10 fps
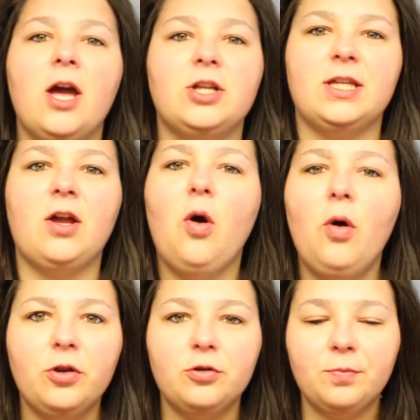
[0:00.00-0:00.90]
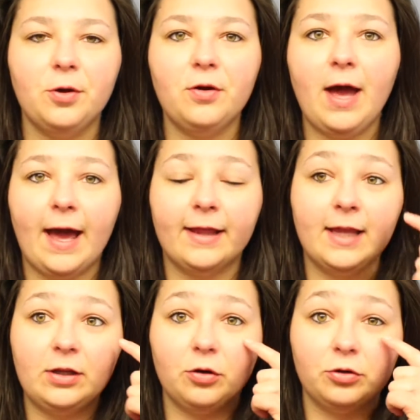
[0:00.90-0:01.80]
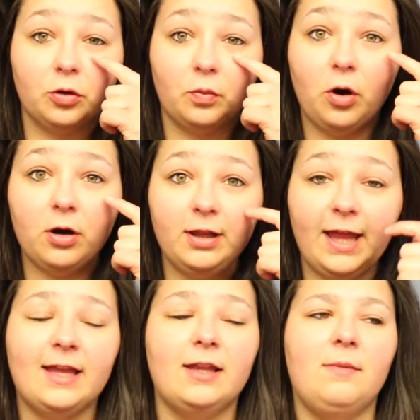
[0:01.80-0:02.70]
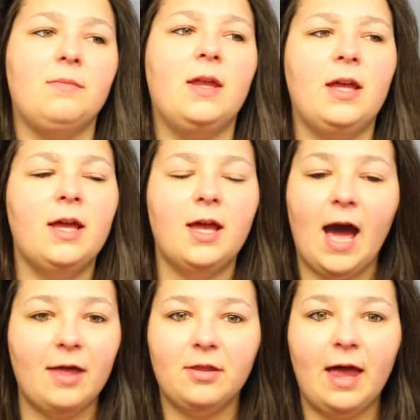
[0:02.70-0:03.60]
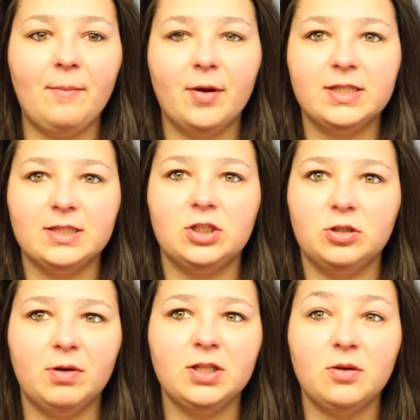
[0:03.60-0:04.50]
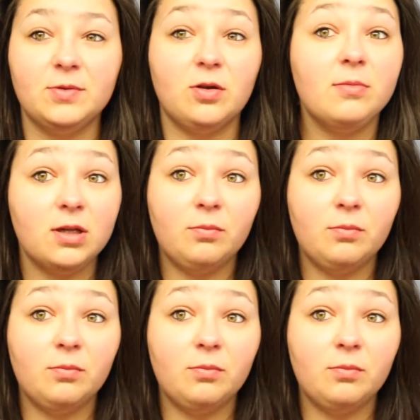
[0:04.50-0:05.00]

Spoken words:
she's like, oh, you put eyeliner on your waterline, and that must, you must not be squeamish.